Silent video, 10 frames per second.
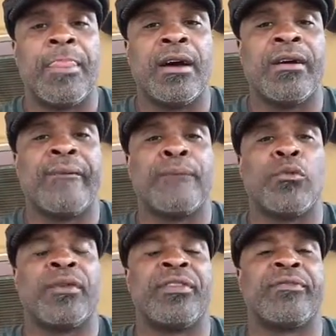
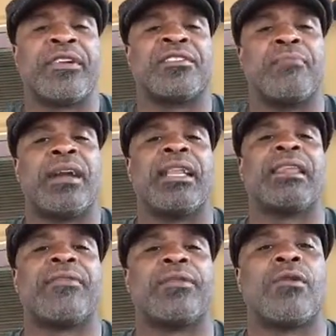if there's money
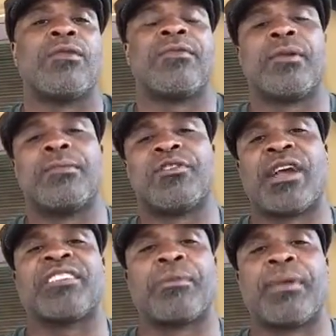left over from
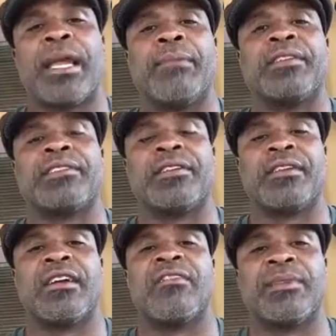transfer payments
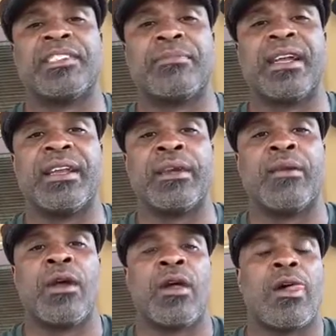and government spending,
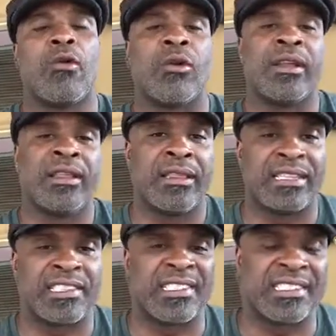or
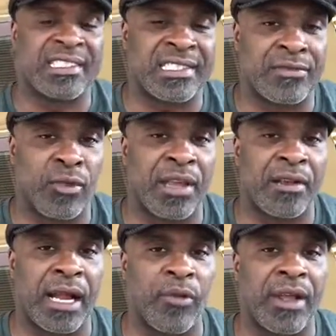
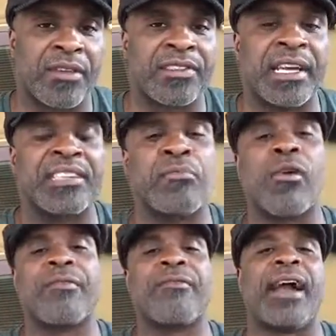I'd rather say it's
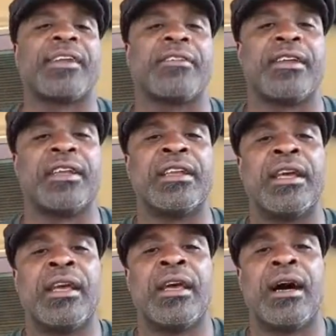more factored in
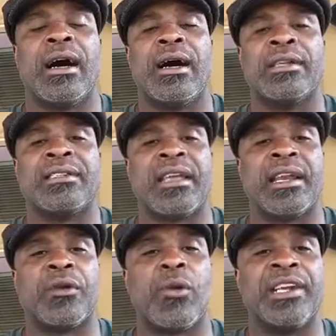to
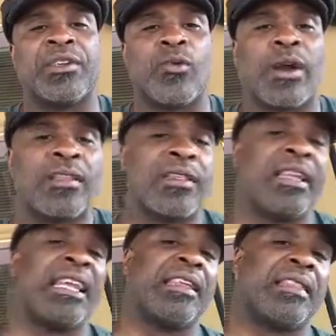that equation rather
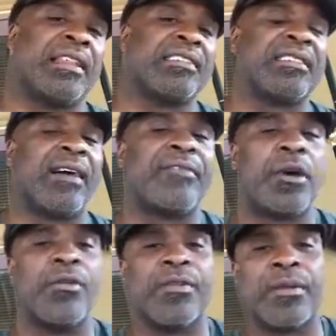than anything that's left
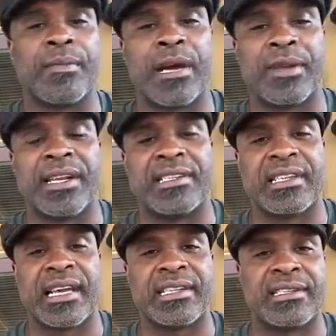over. I'll get
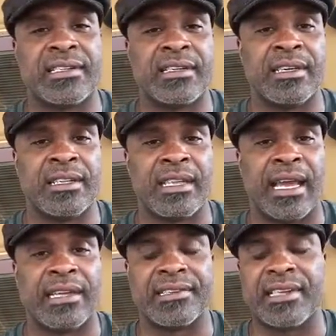into that
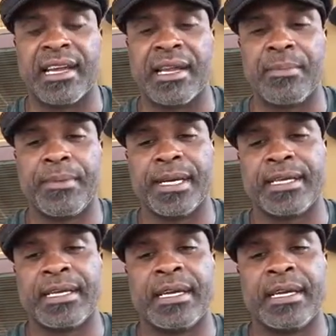in a second. But